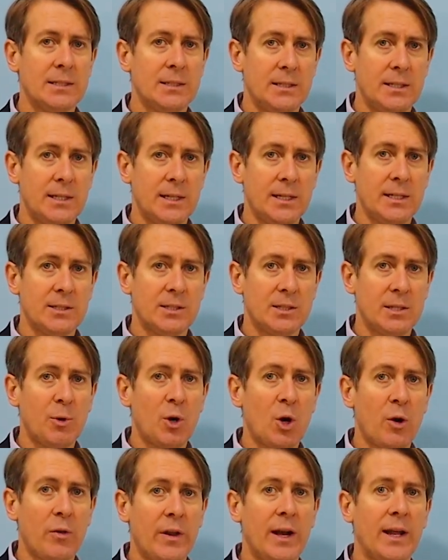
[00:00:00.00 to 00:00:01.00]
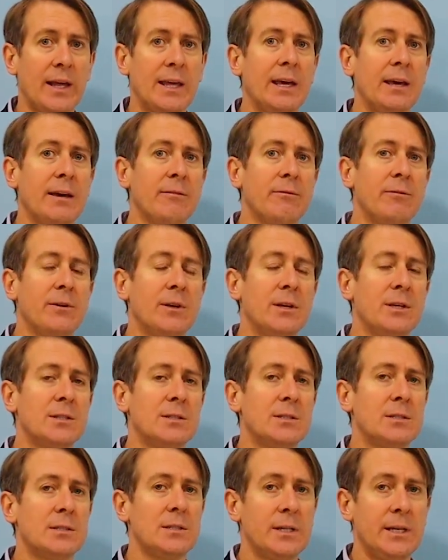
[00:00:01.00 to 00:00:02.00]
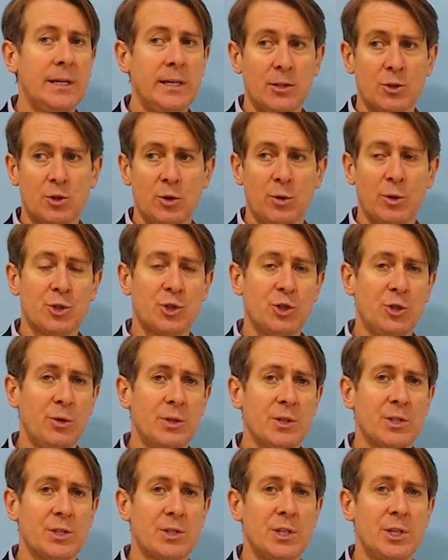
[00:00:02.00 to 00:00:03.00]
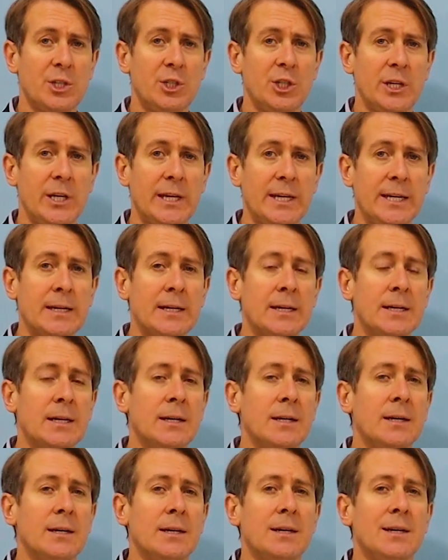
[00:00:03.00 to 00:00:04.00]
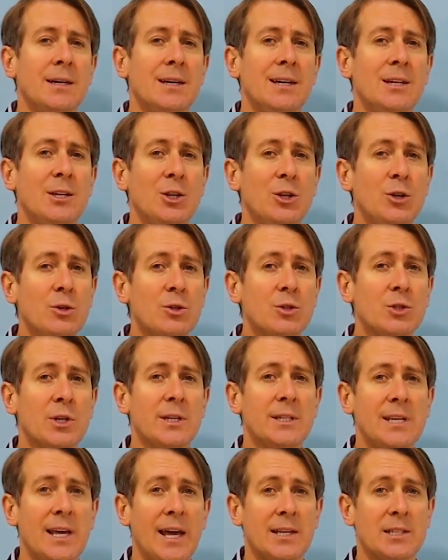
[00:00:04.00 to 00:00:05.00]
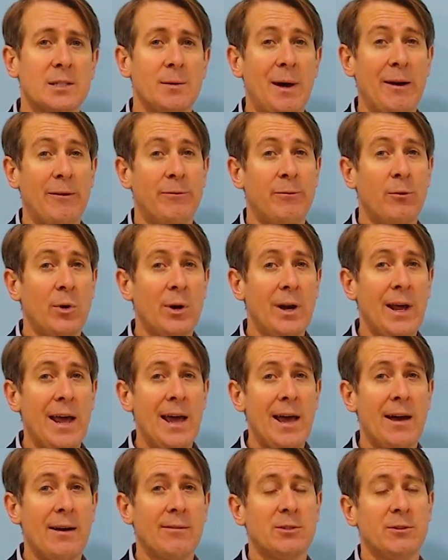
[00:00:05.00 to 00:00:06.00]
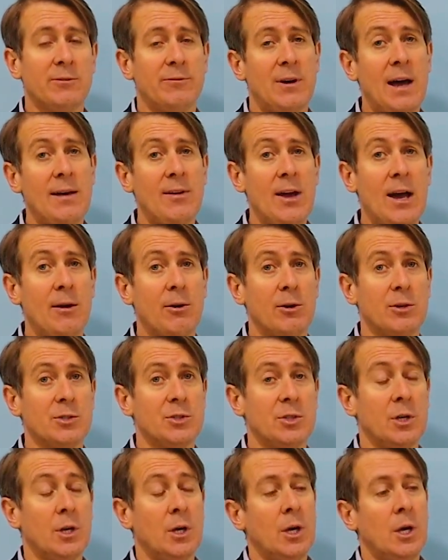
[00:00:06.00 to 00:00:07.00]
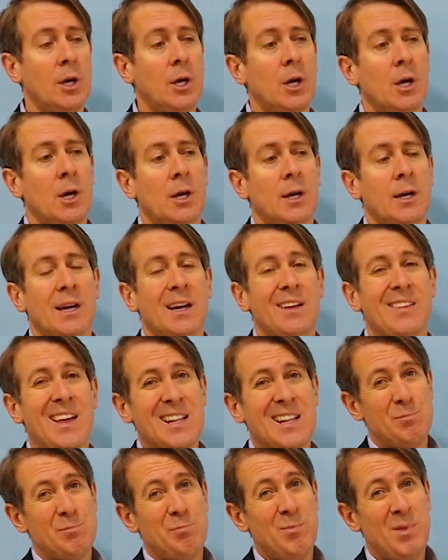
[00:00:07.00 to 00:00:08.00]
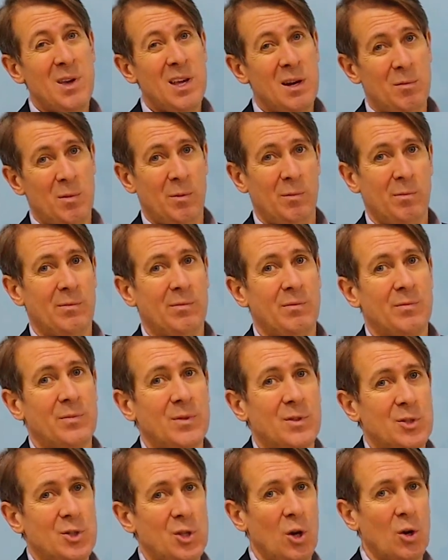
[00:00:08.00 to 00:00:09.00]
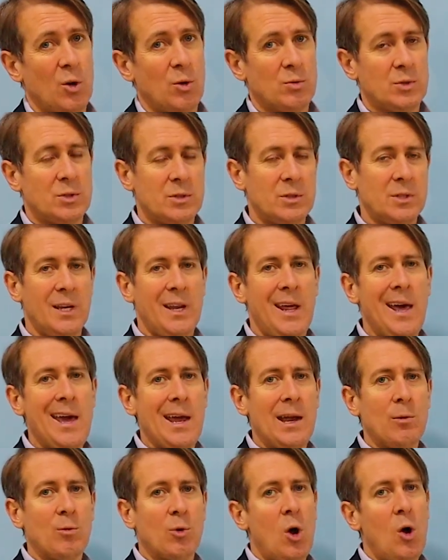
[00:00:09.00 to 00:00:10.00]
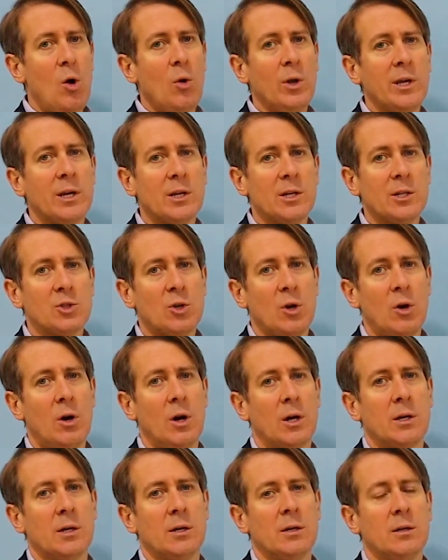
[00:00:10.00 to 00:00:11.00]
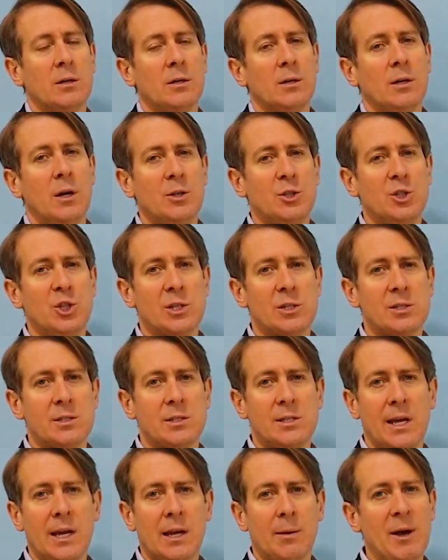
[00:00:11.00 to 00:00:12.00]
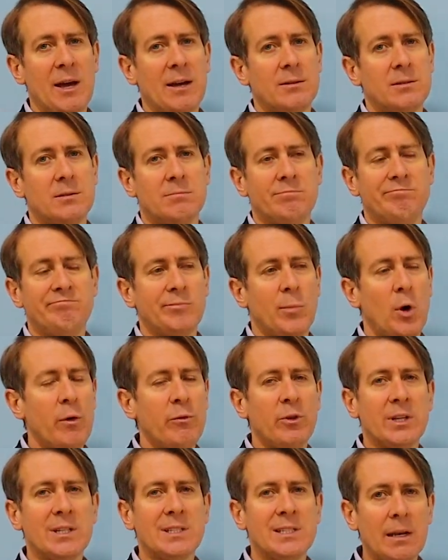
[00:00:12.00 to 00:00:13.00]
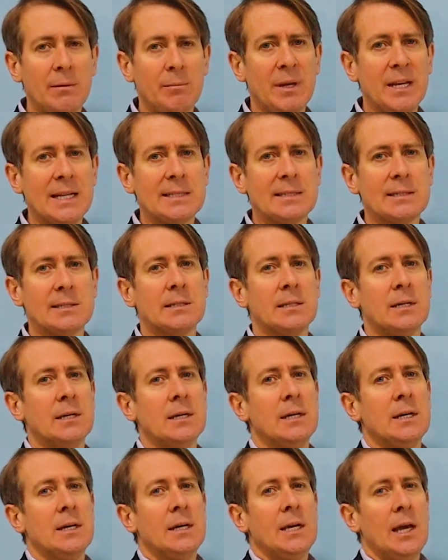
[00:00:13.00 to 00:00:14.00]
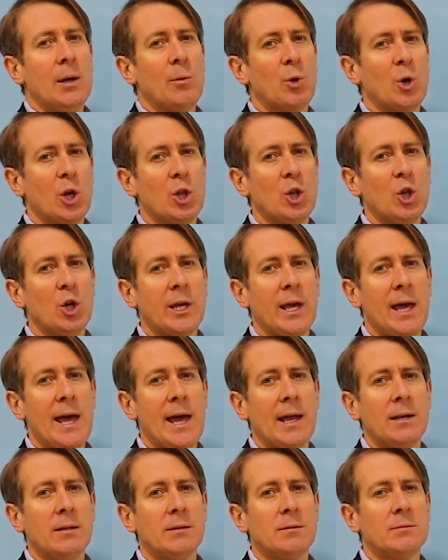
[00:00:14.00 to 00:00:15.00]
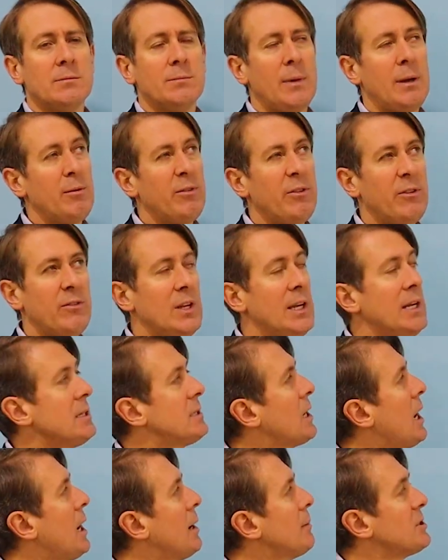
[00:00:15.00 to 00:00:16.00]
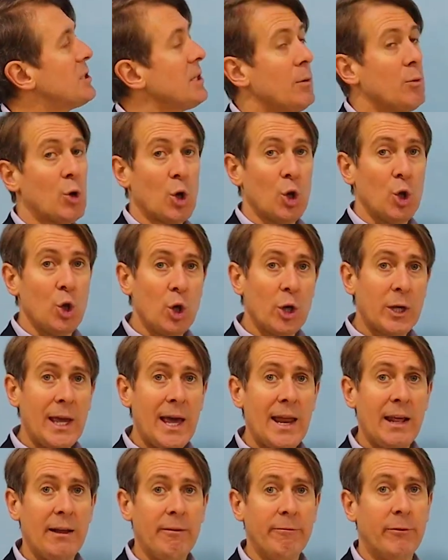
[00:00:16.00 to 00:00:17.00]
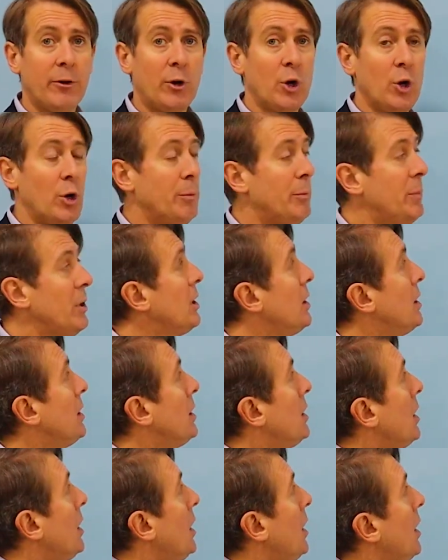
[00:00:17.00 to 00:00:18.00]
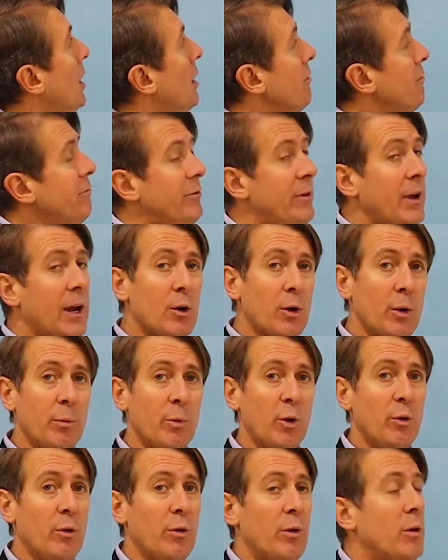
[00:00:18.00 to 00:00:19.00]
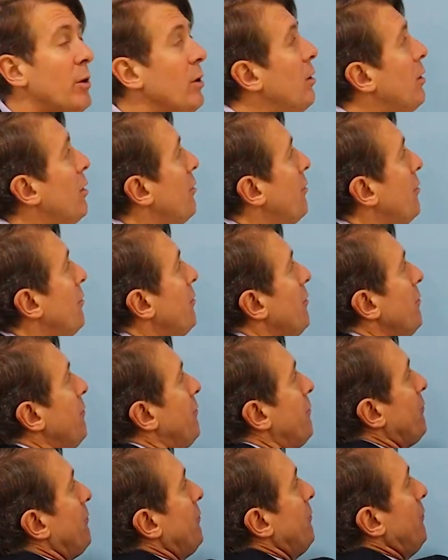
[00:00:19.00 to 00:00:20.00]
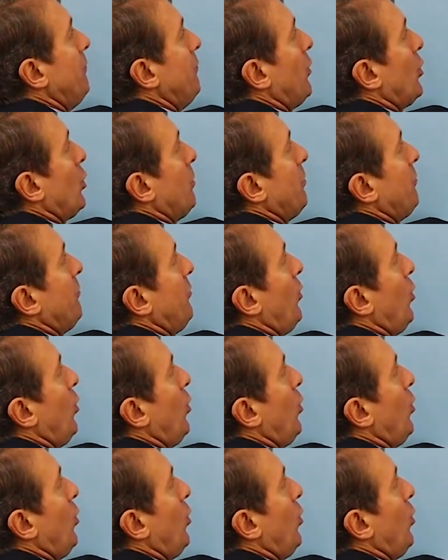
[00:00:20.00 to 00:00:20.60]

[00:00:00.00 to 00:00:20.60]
The seminar that I give is here to our students at CGE. It usually takes about 4.5 to 5 hours, and minimum. So today we're only going to take about hopefully 10 minutes, and we're going to look at maybe 15 tops, and we're going to look at a verb, variable verb